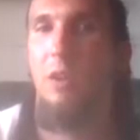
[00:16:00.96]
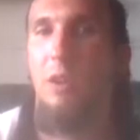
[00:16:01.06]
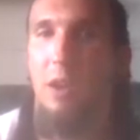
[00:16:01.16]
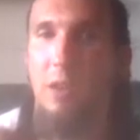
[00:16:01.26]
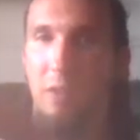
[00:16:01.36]

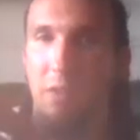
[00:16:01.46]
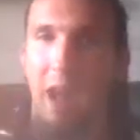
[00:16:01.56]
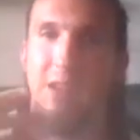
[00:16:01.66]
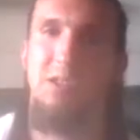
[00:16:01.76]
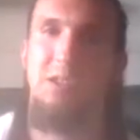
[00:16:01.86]
and that's
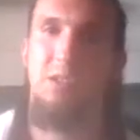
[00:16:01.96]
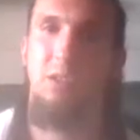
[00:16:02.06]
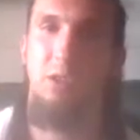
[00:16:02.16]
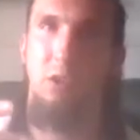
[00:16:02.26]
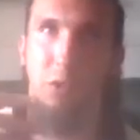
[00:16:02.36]

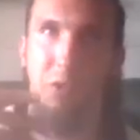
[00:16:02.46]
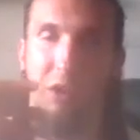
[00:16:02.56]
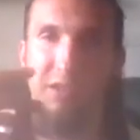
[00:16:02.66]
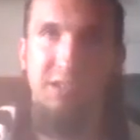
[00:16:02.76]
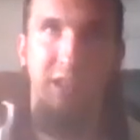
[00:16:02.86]
yes. you know there are
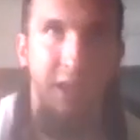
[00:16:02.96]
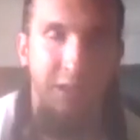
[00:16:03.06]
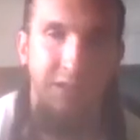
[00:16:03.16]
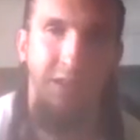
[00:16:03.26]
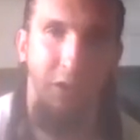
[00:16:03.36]

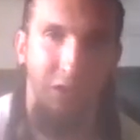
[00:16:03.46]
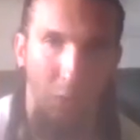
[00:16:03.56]
scenes that are so